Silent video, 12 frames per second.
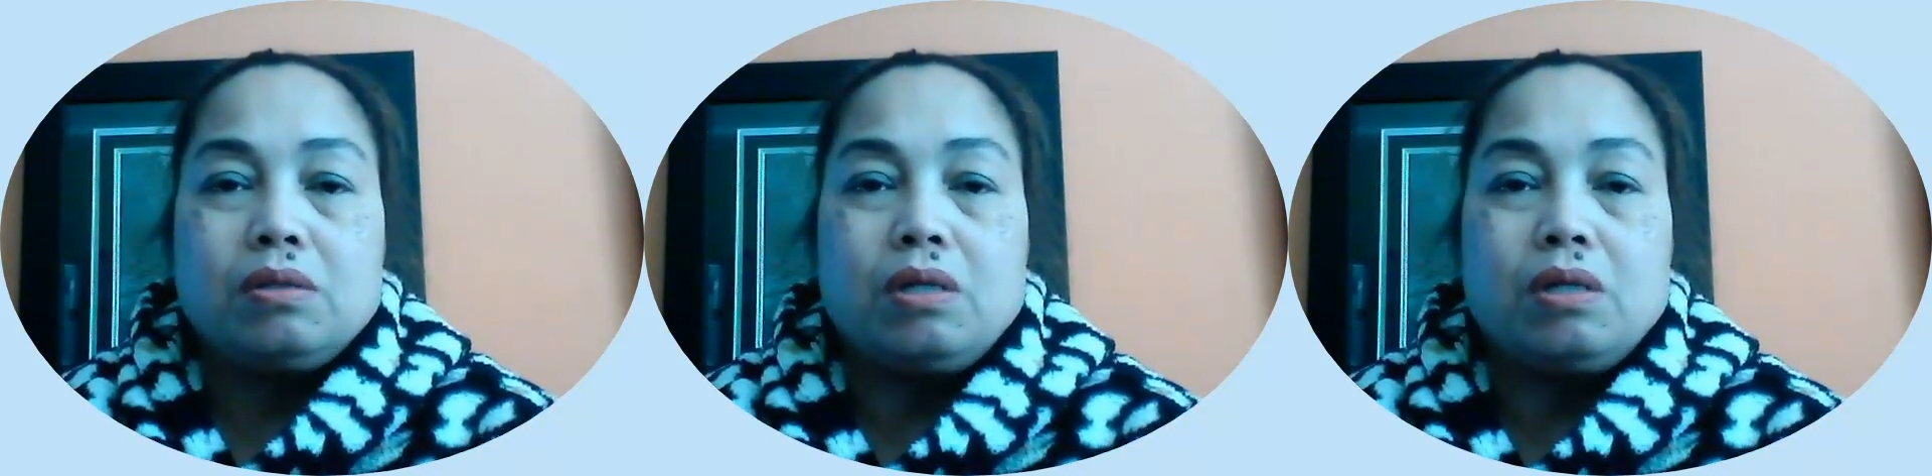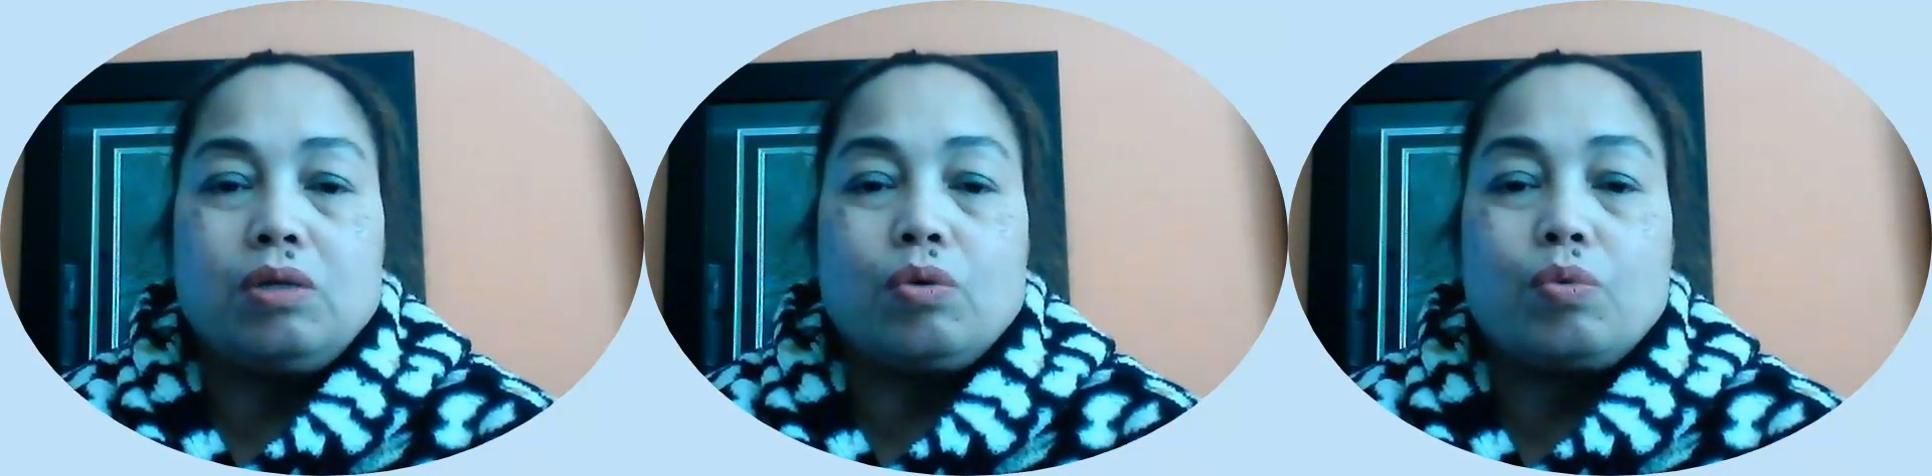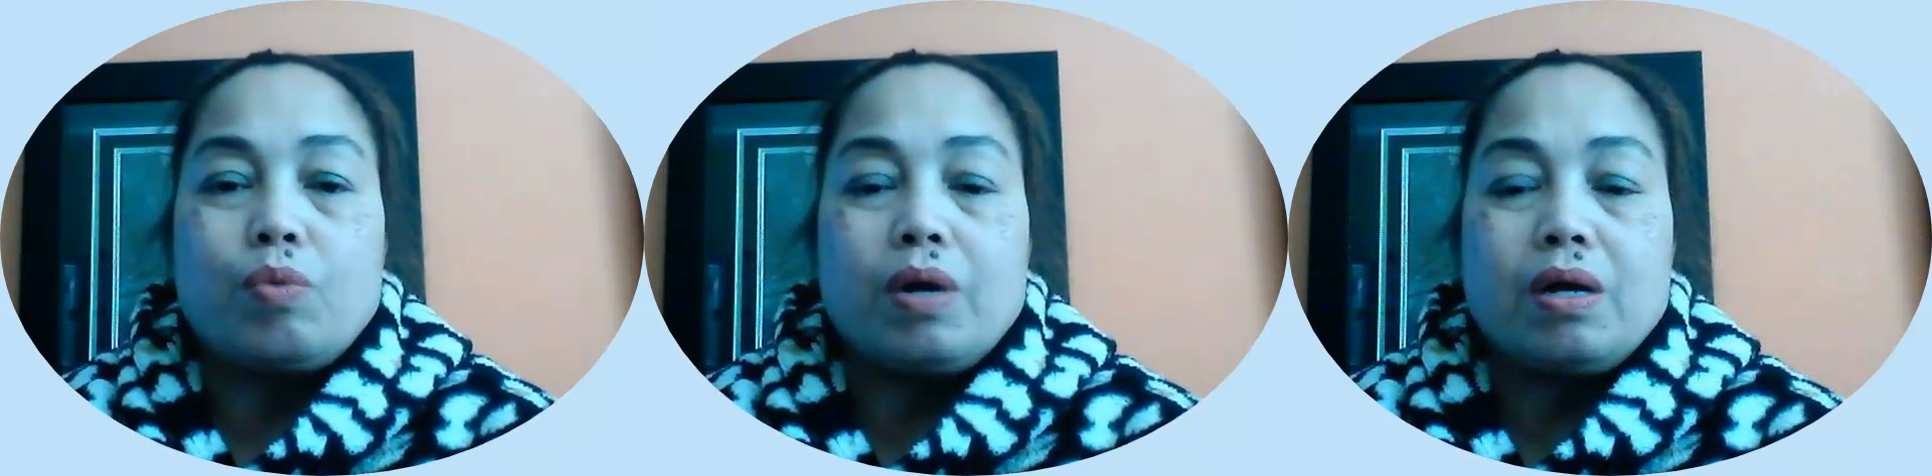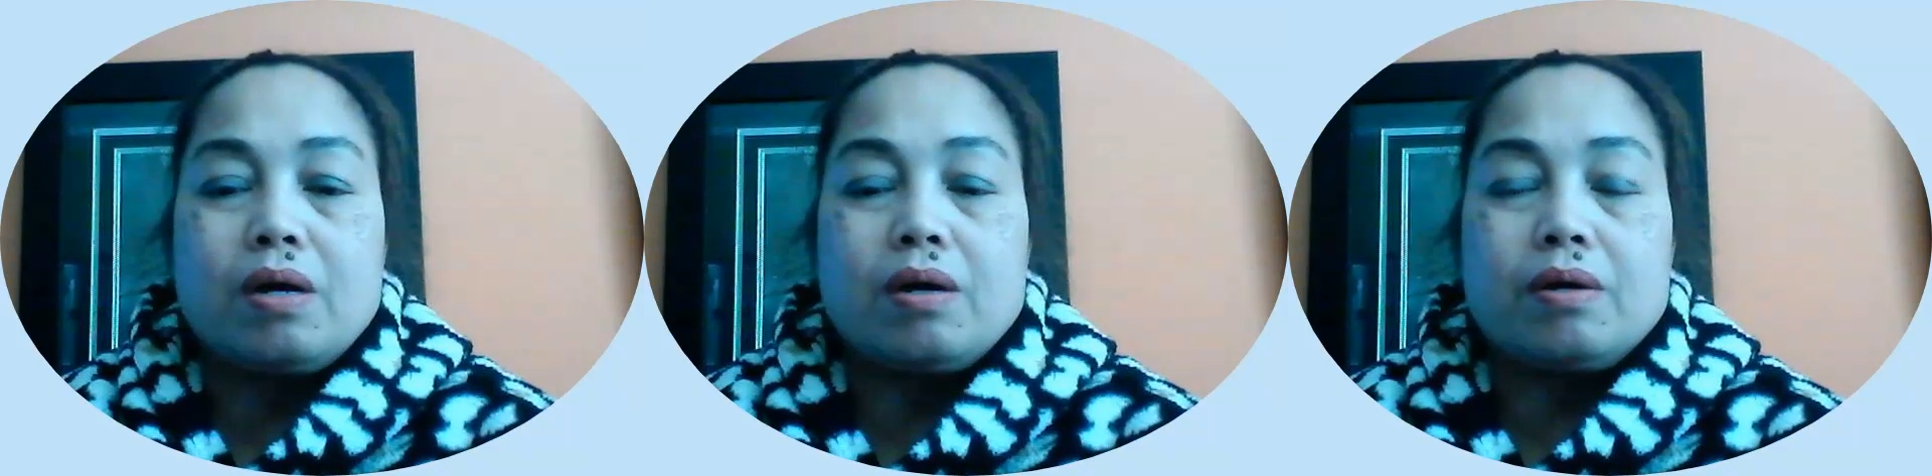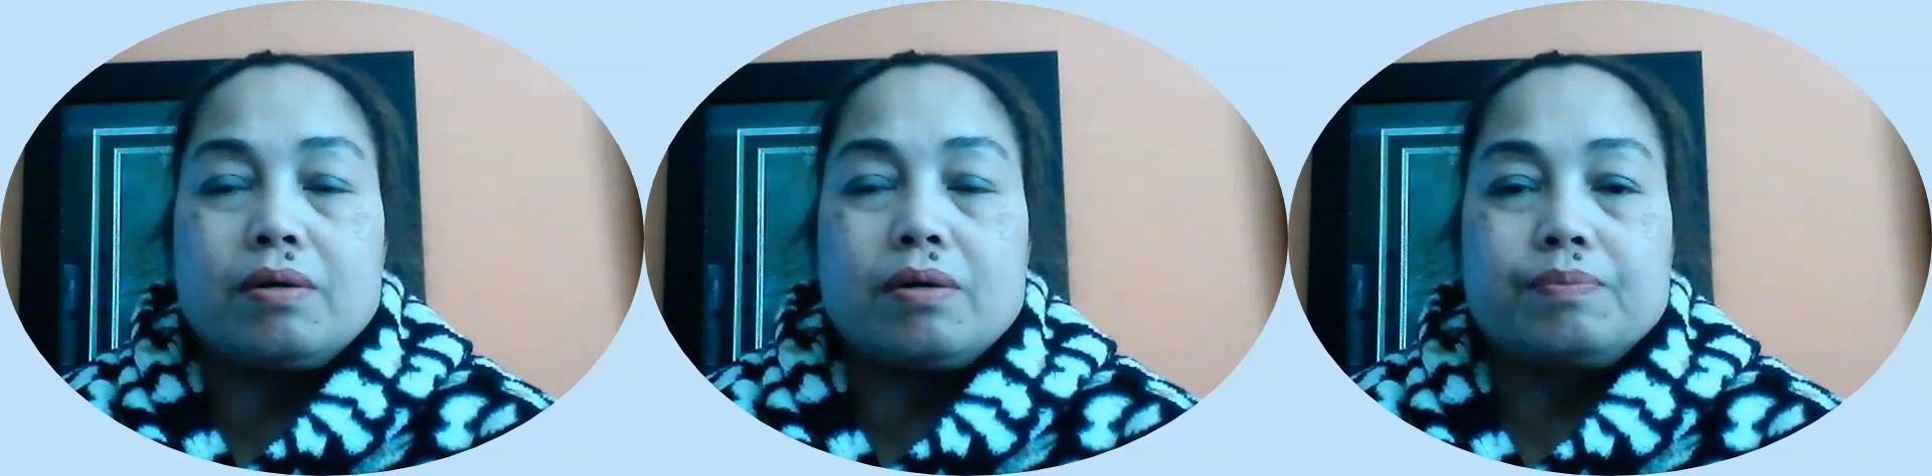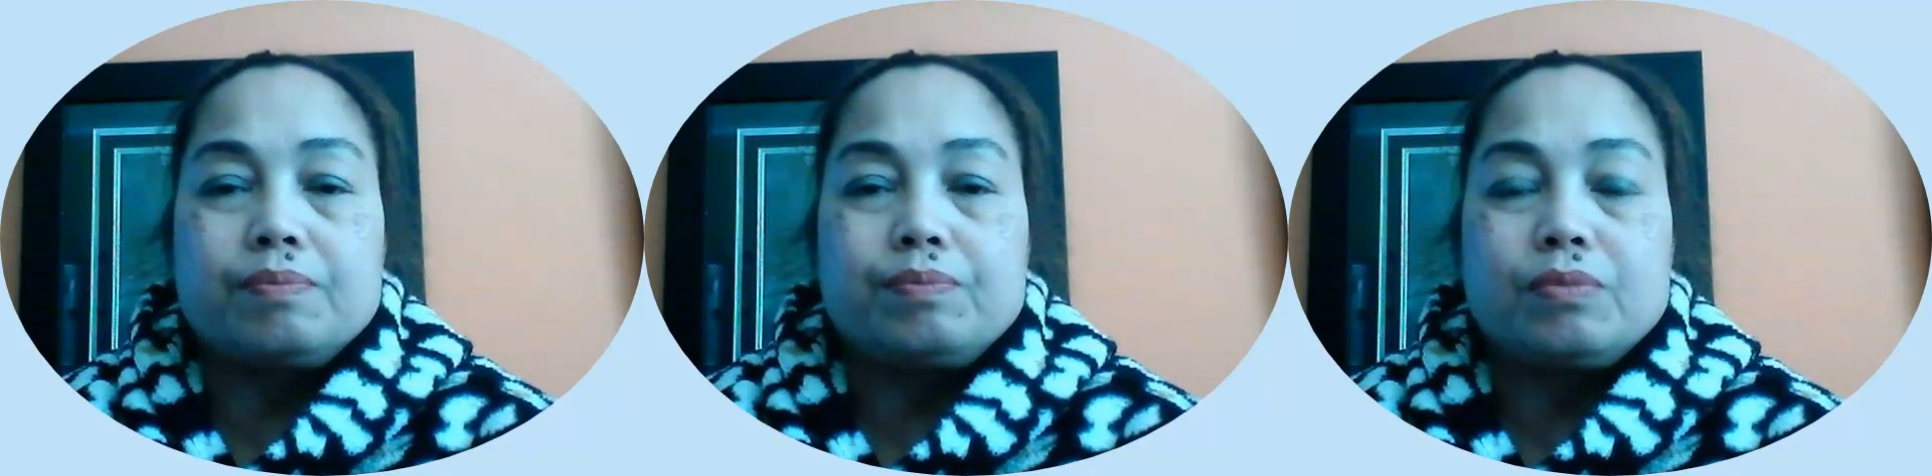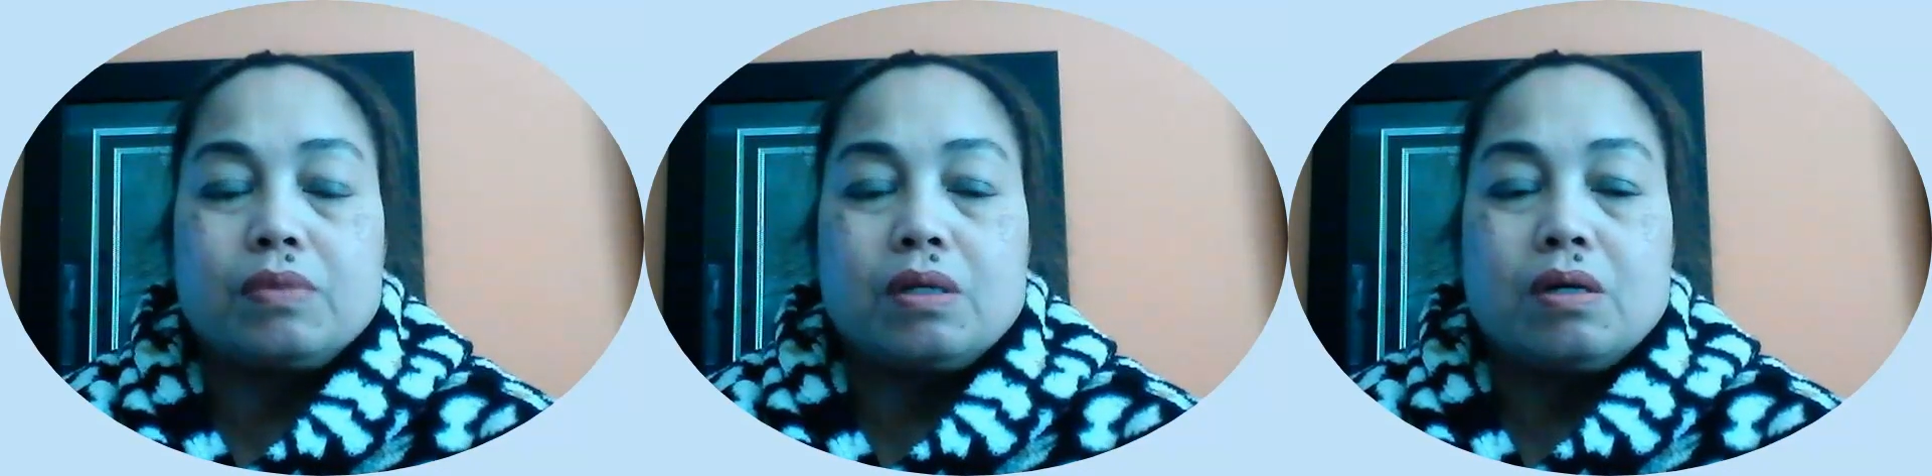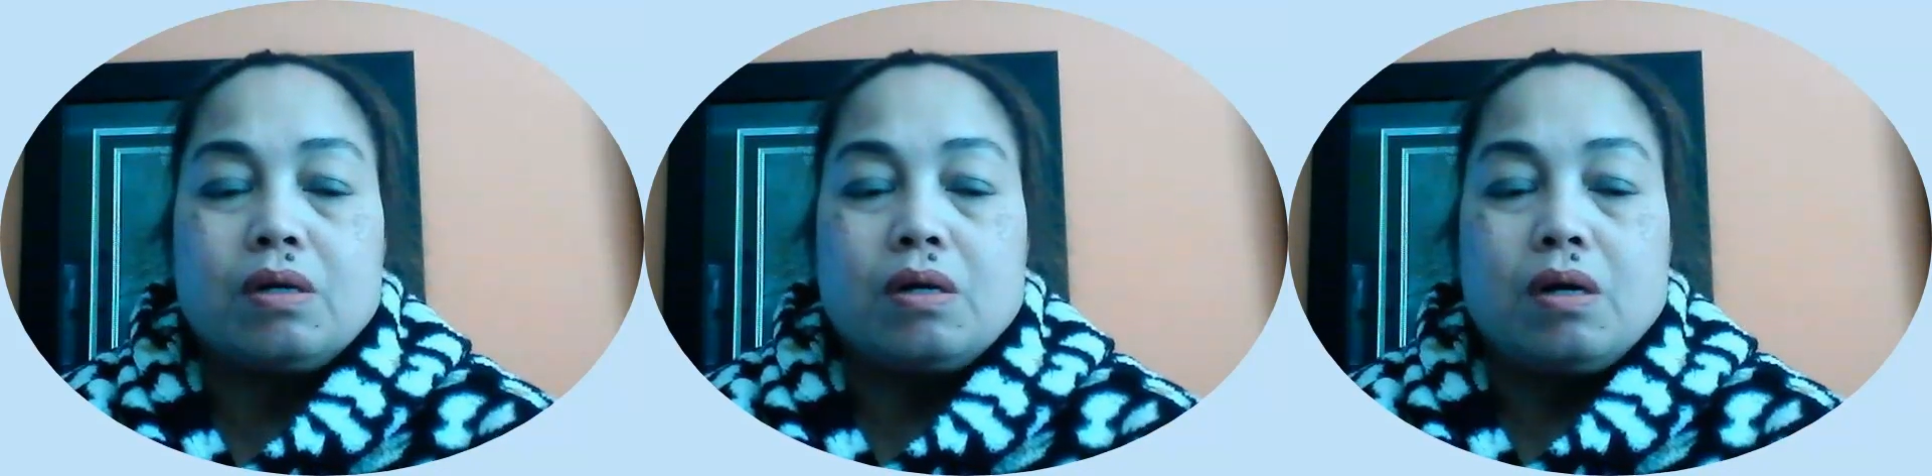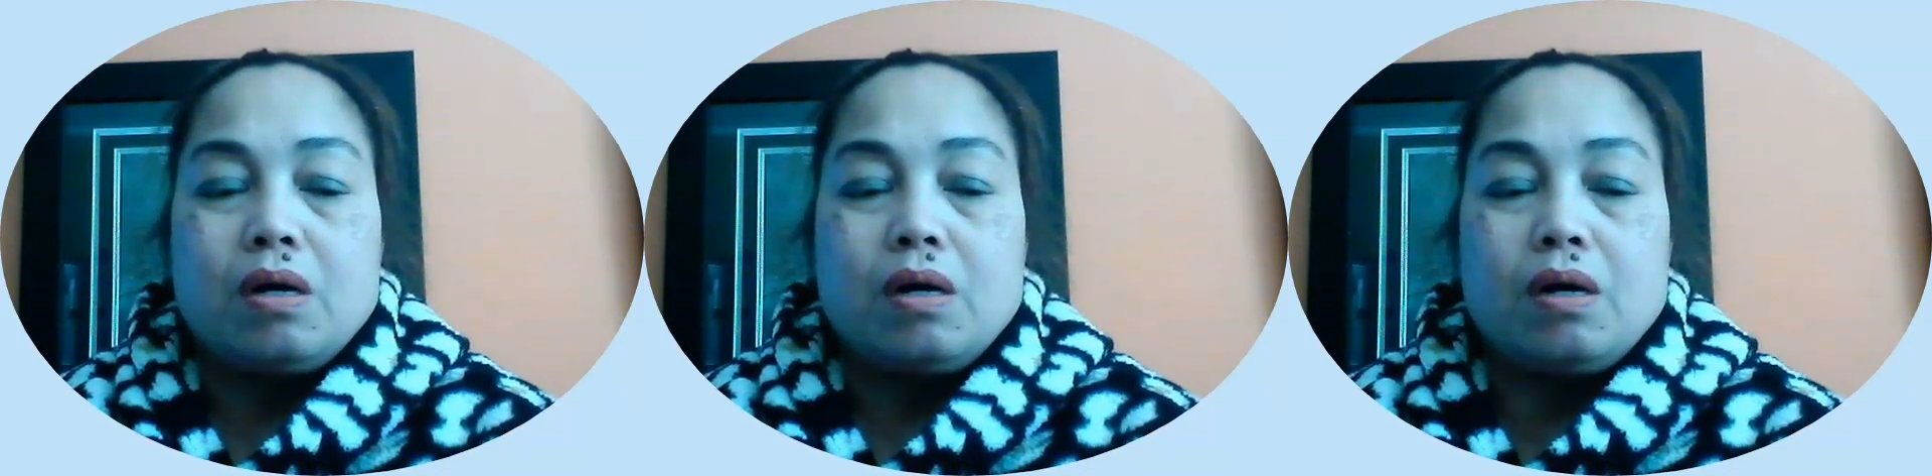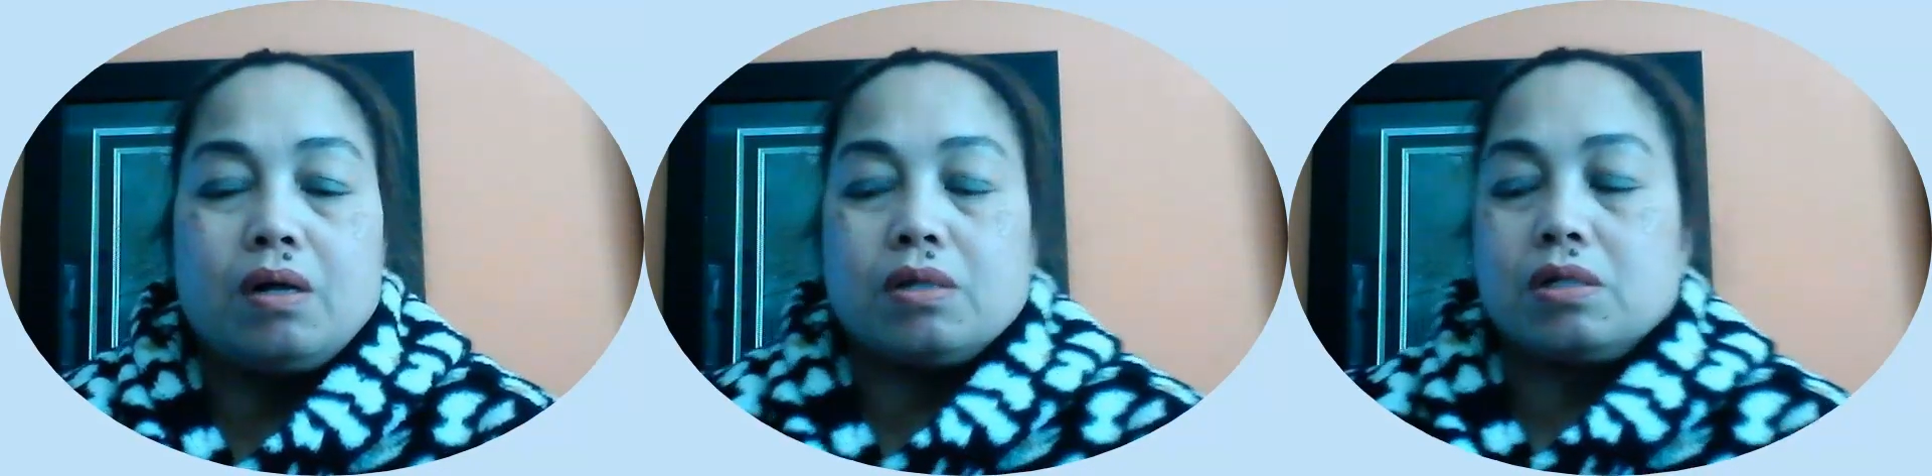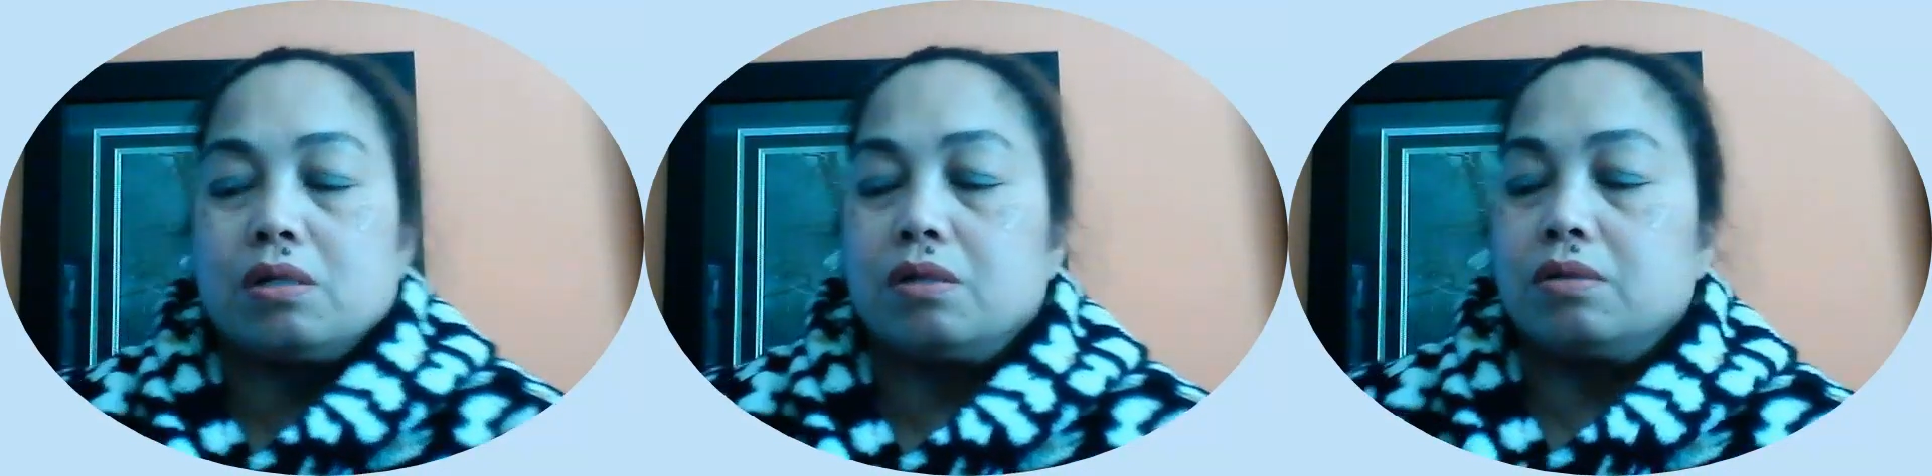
they don't want to